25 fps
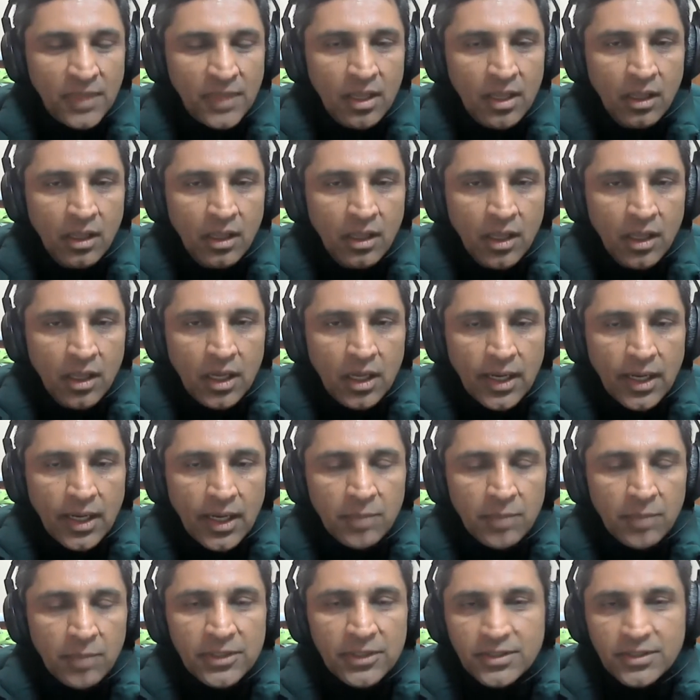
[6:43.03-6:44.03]
I'll be
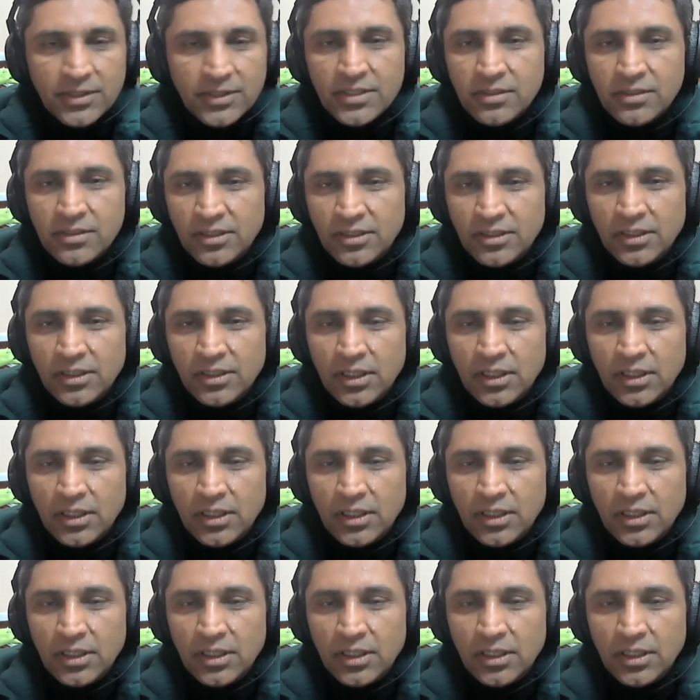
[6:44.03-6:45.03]
just uh, covering a very
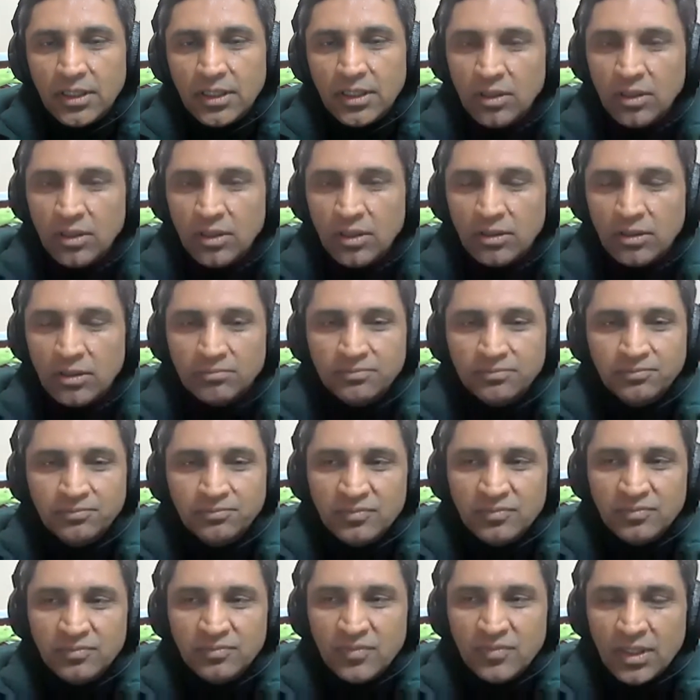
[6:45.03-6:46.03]
small
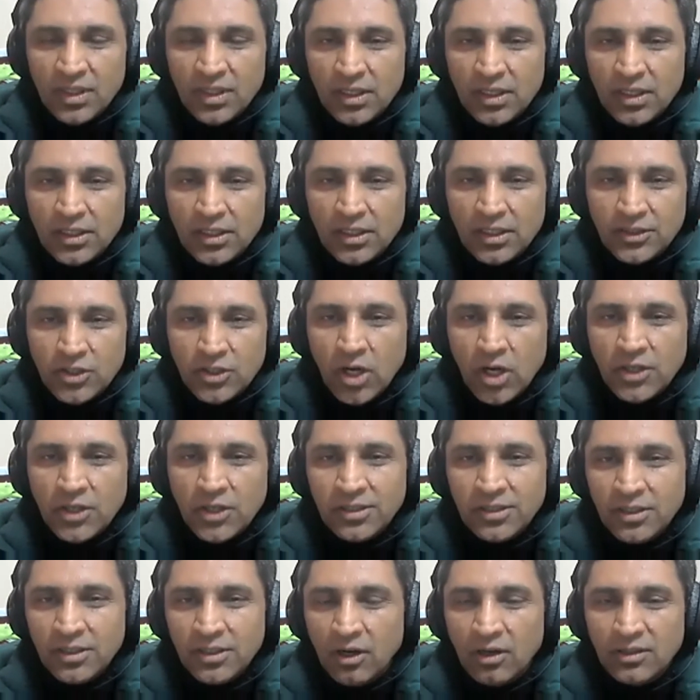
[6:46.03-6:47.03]
uh, dot
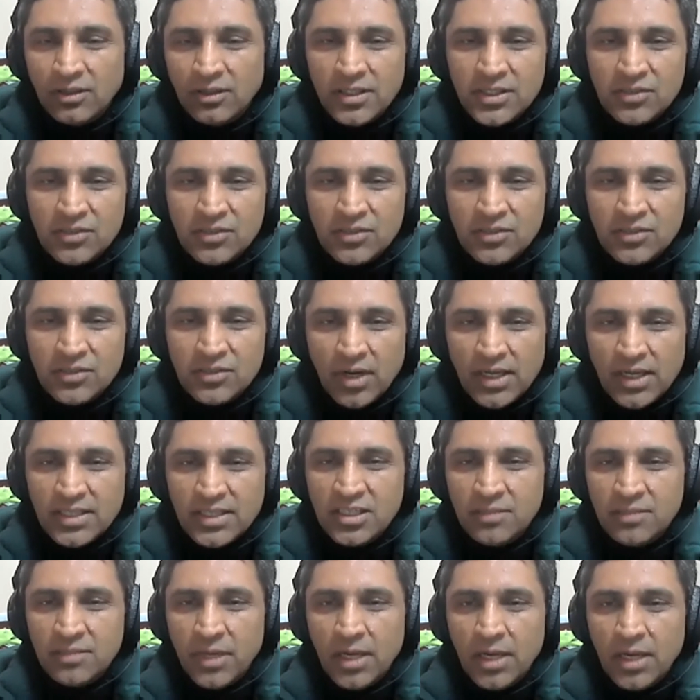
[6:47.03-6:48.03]
on this vast
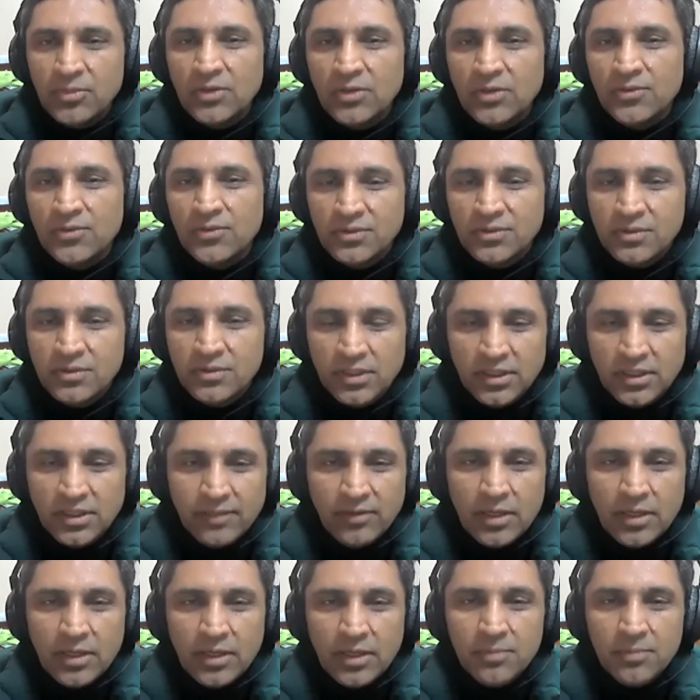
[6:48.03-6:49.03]
map of uh,
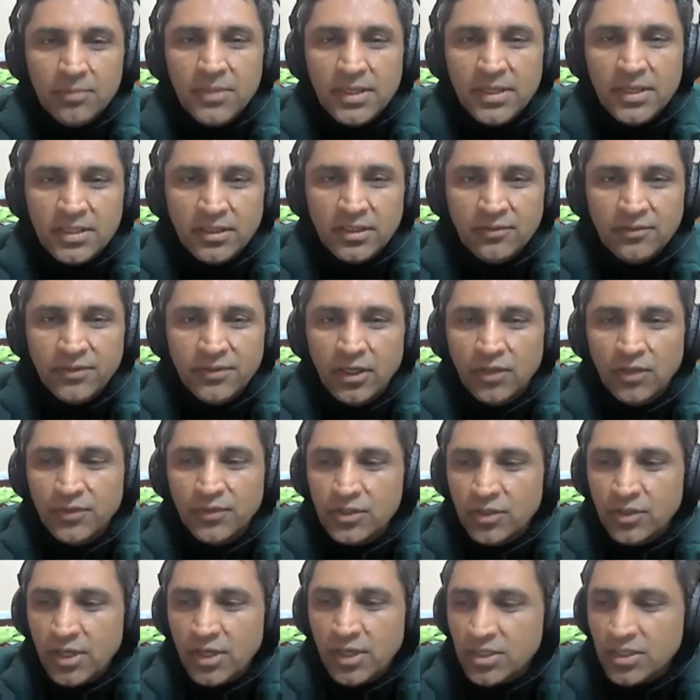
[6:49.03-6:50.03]
developments in the field of
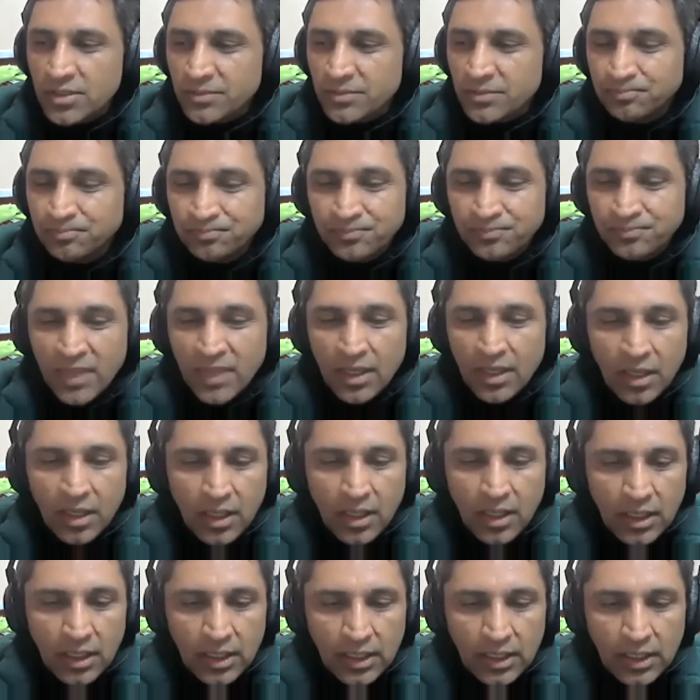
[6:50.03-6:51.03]
education
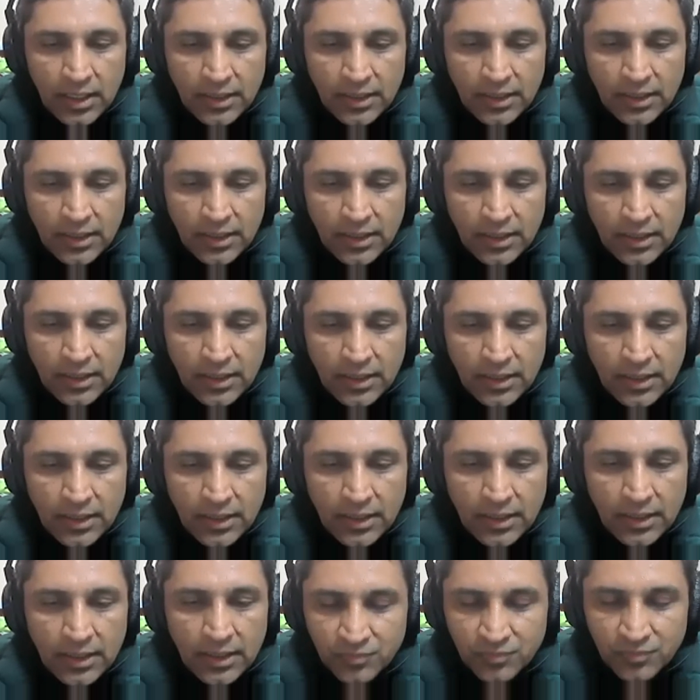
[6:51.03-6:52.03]
and um,
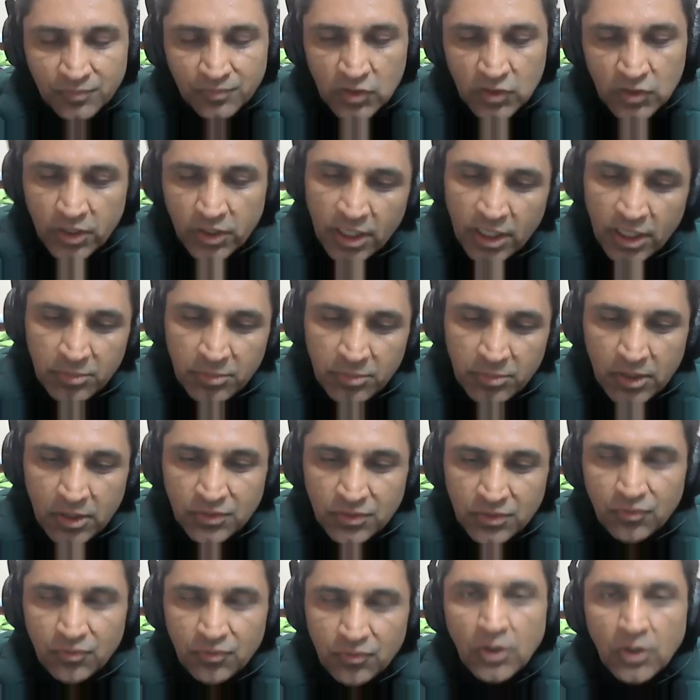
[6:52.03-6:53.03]
talking about
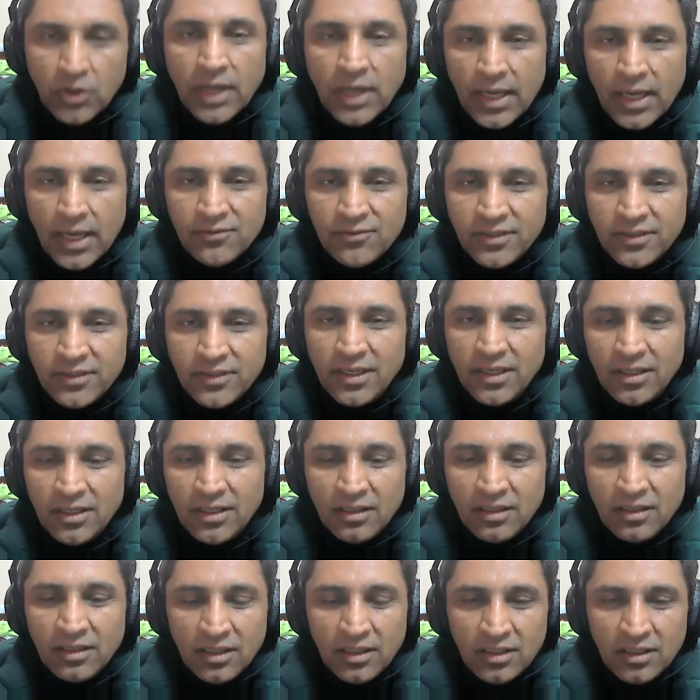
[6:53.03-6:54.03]
what I feel
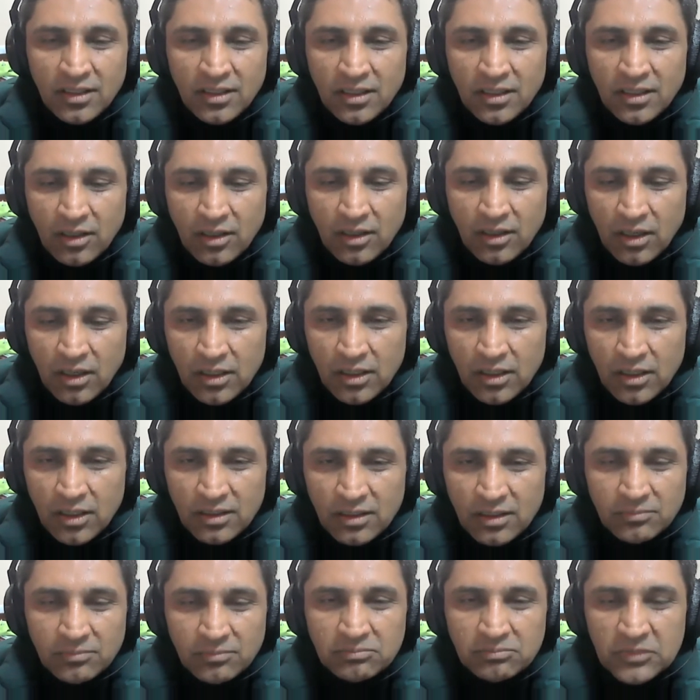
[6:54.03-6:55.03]
uh,
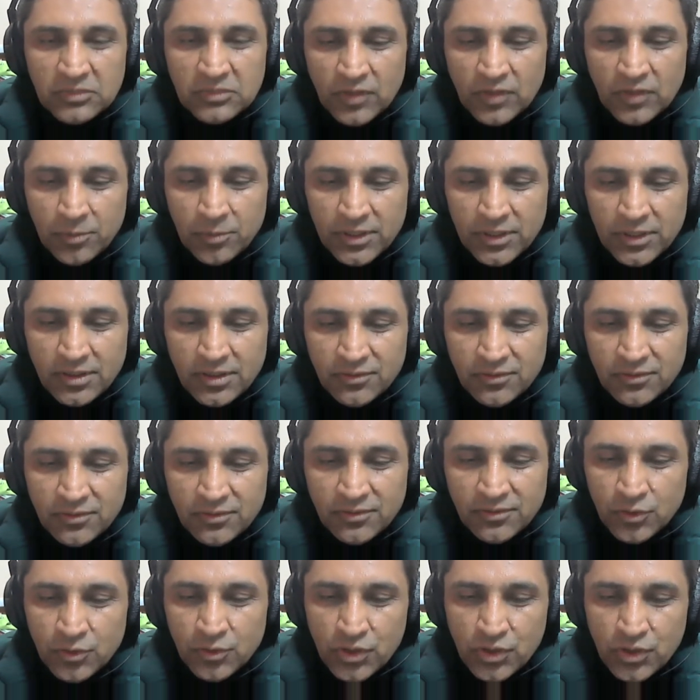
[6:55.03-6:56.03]
will be the future
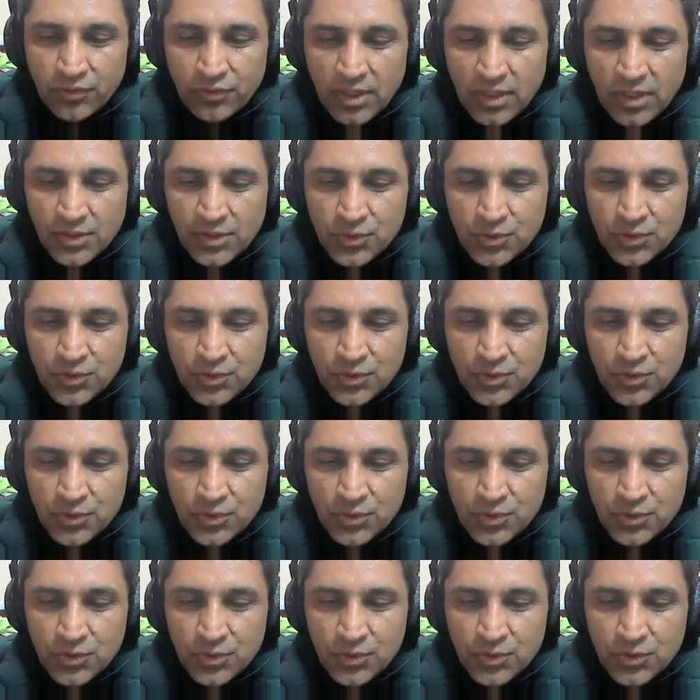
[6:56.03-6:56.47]
of classroom.